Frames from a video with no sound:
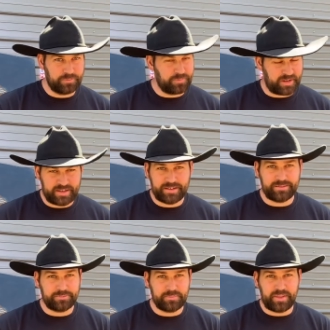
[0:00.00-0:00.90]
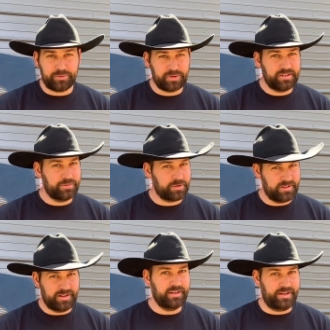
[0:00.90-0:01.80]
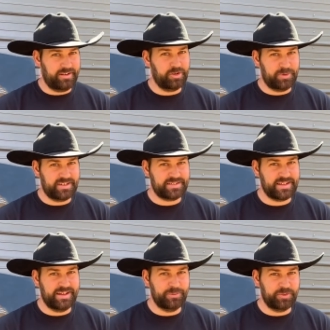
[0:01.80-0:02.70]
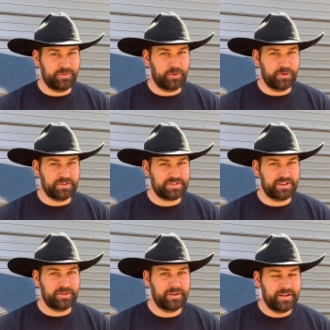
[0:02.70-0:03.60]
again, they really were into honeycomb at this time with Ford, so